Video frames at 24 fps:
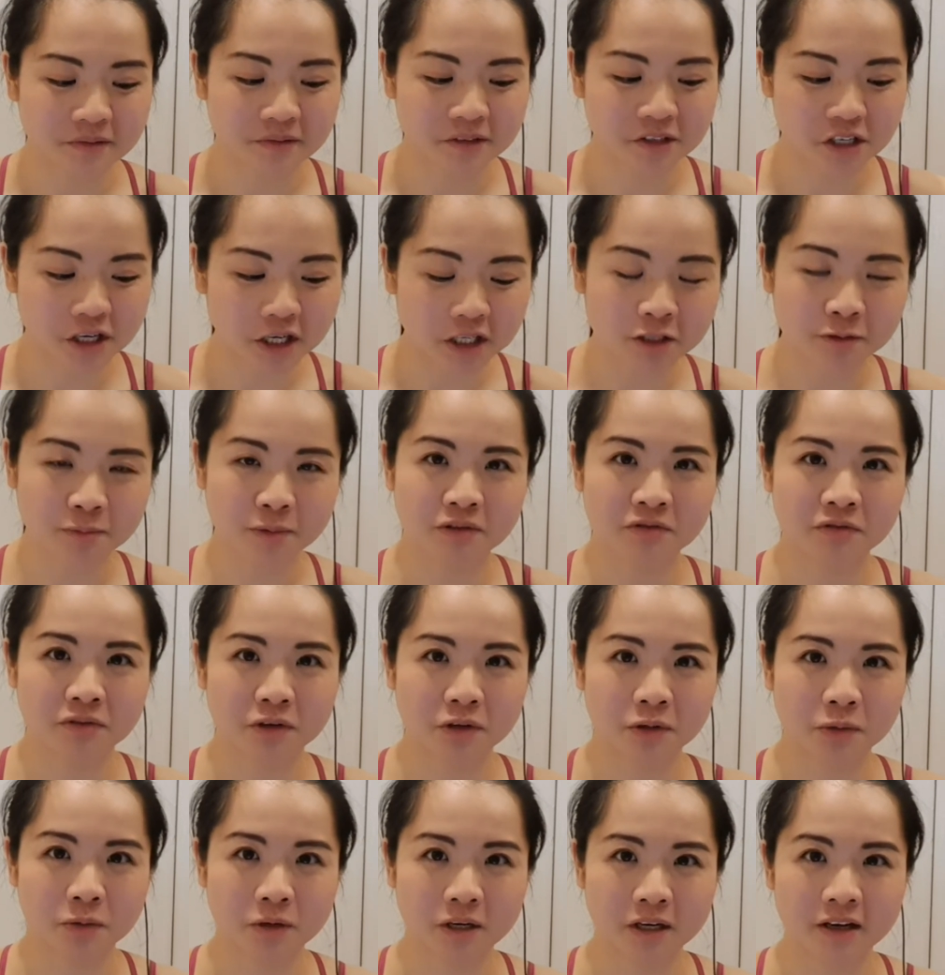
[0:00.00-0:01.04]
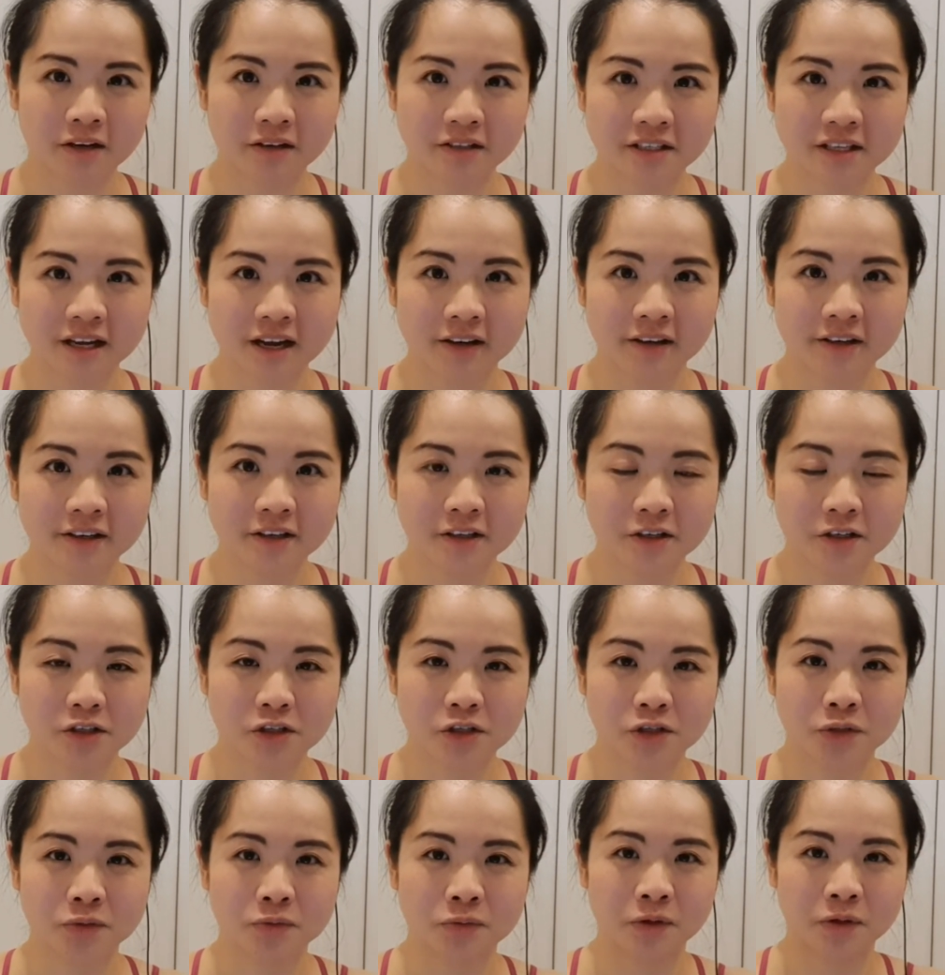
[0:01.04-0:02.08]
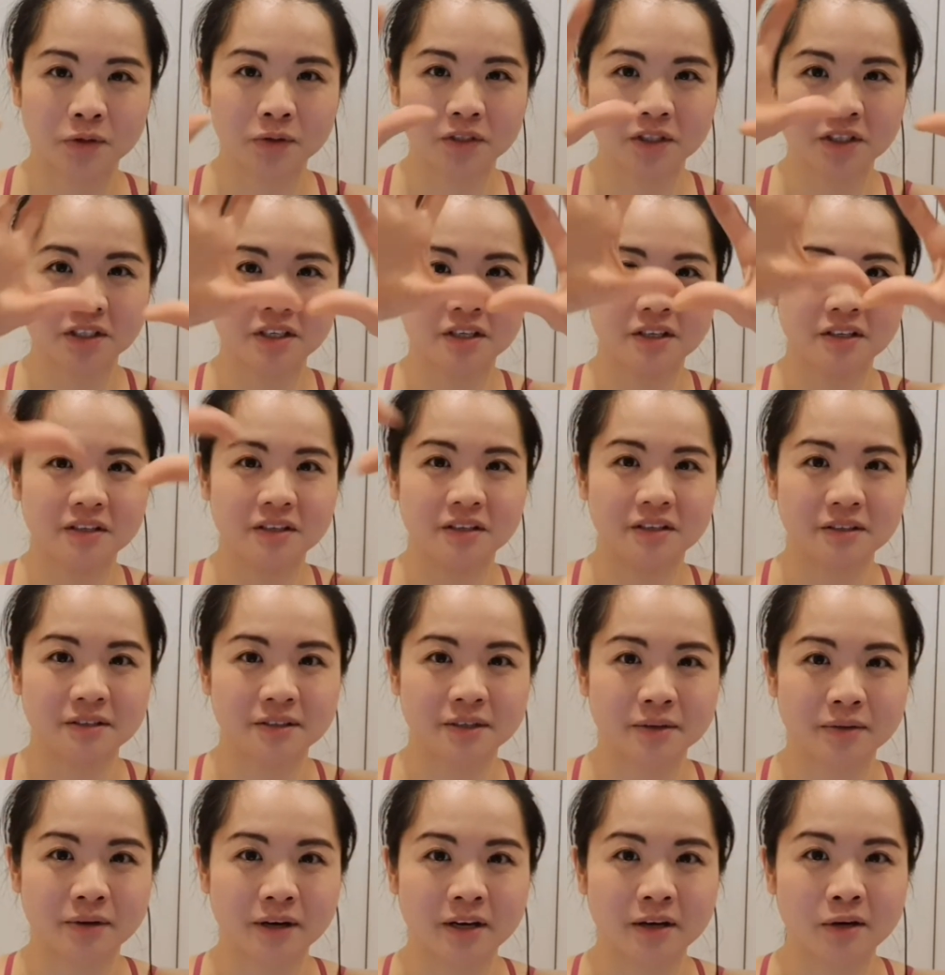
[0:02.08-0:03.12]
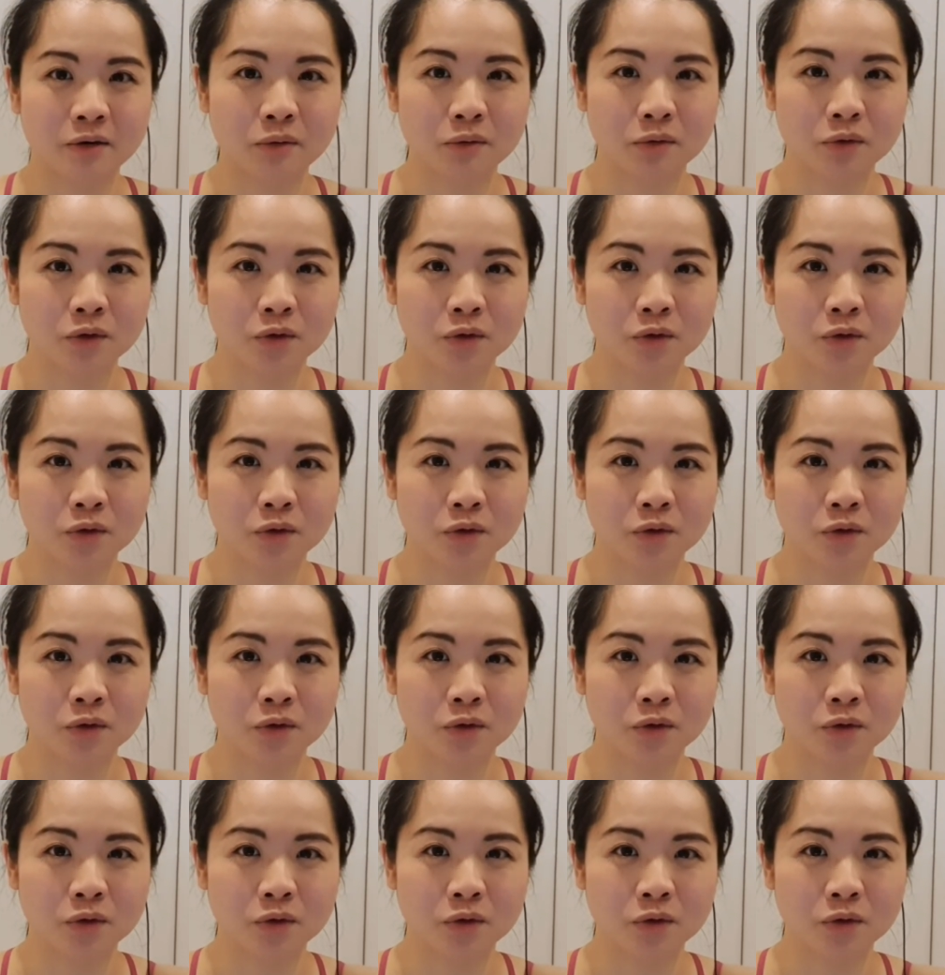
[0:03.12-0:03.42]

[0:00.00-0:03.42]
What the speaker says: just before the workout started, she wrote in the screen,